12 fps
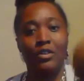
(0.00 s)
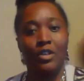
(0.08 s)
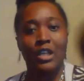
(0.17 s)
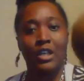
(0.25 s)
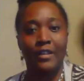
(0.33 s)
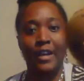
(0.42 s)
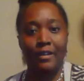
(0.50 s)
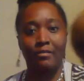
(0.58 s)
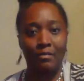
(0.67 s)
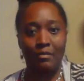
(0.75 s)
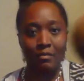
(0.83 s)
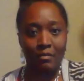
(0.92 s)
You can hear that.
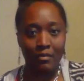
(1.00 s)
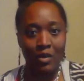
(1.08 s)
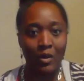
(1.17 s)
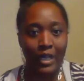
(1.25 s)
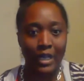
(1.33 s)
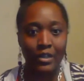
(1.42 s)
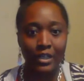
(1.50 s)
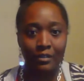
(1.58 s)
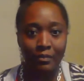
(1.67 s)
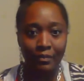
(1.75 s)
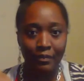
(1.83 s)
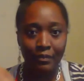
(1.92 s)
Okay,
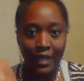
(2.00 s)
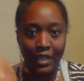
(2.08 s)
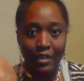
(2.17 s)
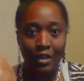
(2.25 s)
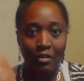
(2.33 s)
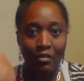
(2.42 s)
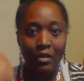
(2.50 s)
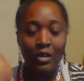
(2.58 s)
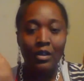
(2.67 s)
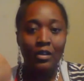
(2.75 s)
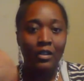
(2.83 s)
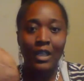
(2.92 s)
good. There you go.
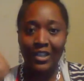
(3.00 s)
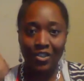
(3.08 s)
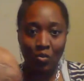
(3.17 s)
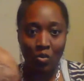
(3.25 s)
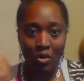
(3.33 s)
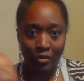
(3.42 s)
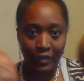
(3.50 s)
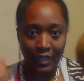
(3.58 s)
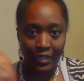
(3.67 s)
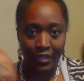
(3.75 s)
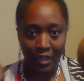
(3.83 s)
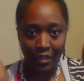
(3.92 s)
Lots of water in
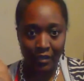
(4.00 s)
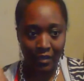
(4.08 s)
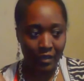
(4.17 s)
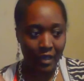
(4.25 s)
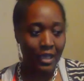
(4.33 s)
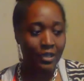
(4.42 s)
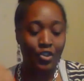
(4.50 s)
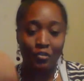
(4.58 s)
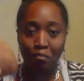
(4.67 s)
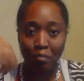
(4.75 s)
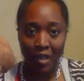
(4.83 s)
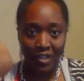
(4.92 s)
these things, okay?
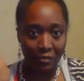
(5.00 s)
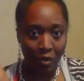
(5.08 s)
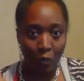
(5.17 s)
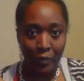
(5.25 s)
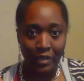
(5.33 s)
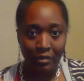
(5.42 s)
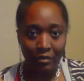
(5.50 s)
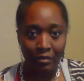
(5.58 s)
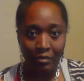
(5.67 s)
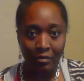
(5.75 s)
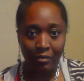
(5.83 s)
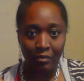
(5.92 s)
Just bust them open,
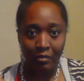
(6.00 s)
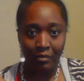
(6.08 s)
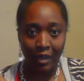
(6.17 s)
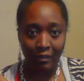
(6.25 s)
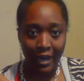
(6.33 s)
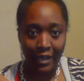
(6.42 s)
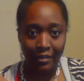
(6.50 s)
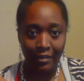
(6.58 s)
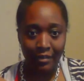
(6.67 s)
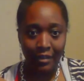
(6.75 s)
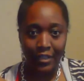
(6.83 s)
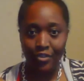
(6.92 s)
all right?
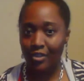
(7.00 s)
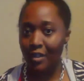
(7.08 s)
Get